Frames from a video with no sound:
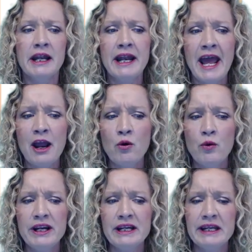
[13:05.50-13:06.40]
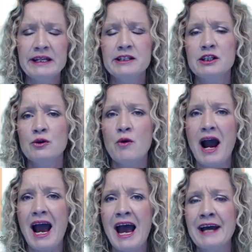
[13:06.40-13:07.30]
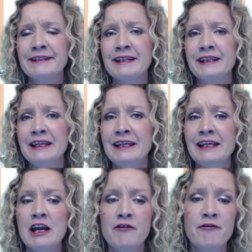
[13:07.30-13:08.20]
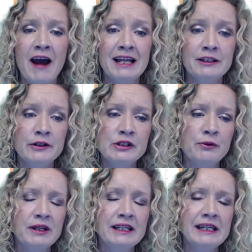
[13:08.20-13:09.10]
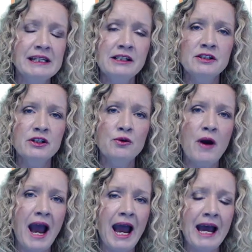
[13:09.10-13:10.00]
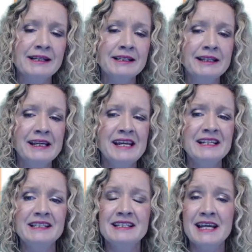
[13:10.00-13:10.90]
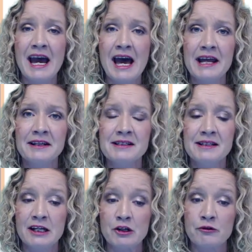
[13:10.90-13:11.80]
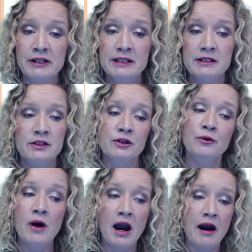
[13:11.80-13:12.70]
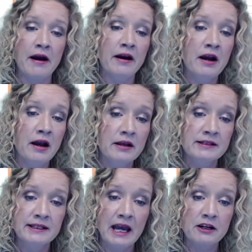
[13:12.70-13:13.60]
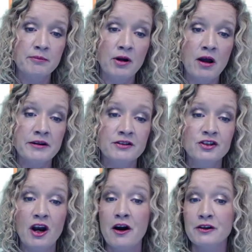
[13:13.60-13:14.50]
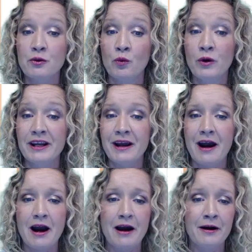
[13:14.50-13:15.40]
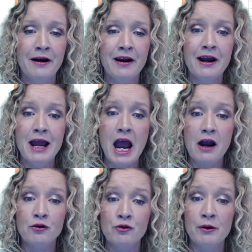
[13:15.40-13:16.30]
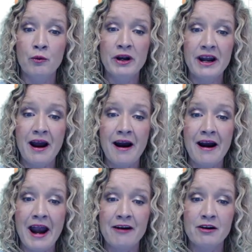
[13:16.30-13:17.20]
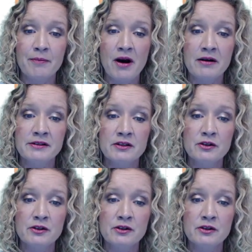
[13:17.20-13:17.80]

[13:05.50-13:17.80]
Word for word: Now we need to add the value. So we need to add the data series to our scatter plot chart with our with our error bars.